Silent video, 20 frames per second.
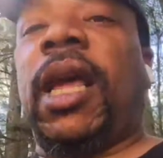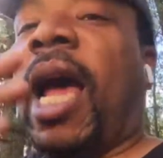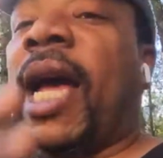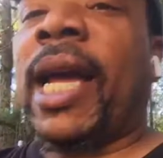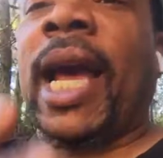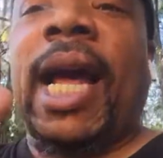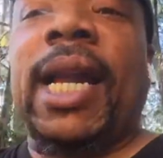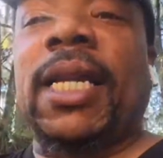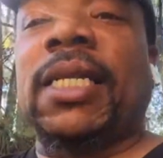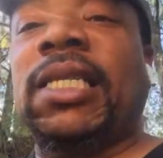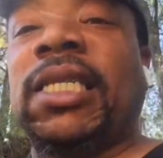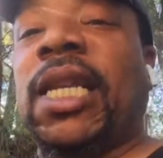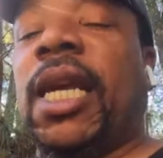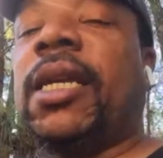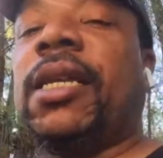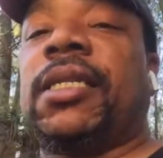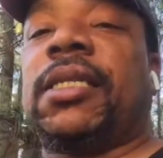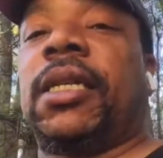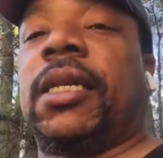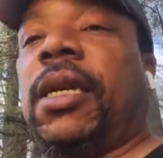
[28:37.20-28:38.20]
I got to
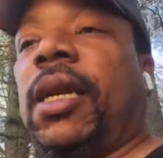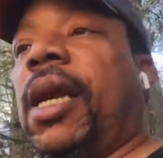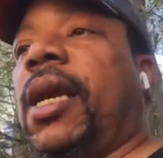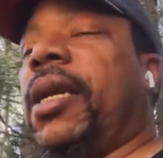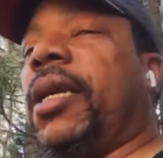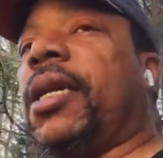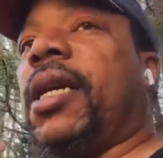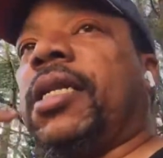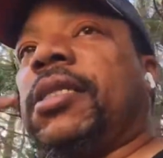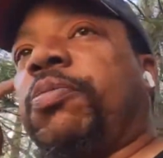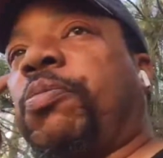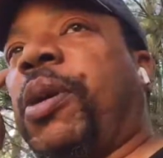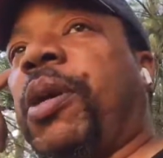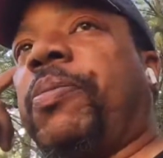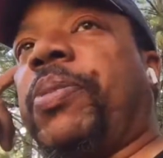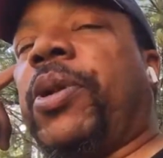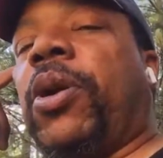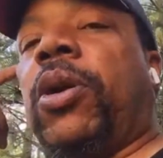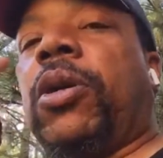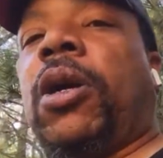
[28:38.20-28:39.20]
say this again because
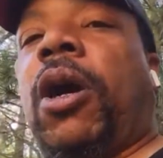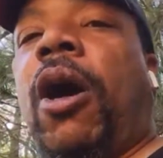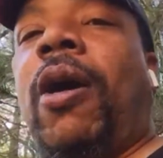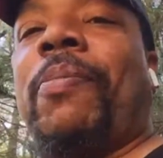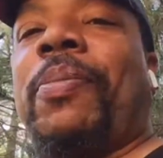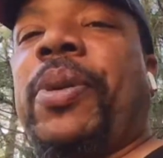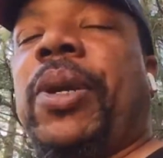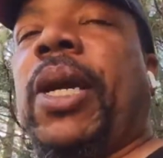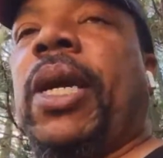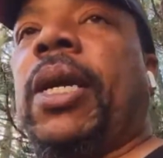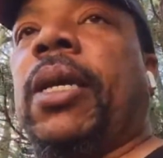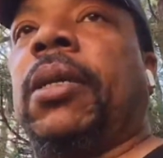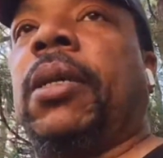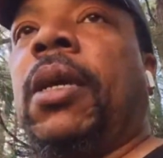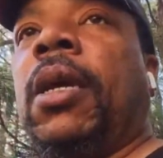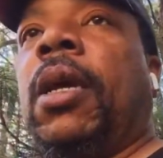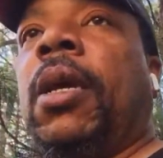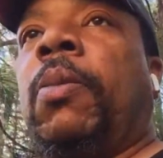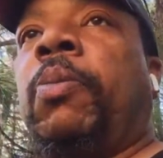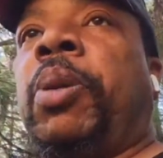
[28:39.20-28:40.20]
people don't comprehend.